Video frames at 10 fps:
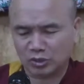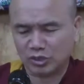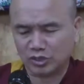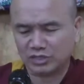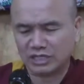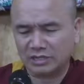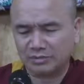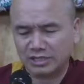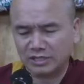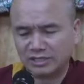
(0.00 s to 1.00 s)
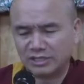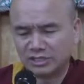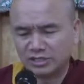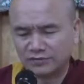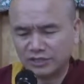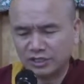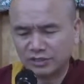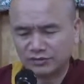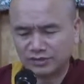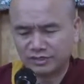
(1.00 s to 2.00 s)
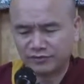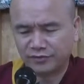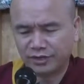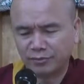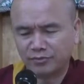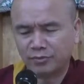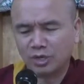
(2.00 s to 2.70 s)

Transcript: all contaminated things of the nature of suffering,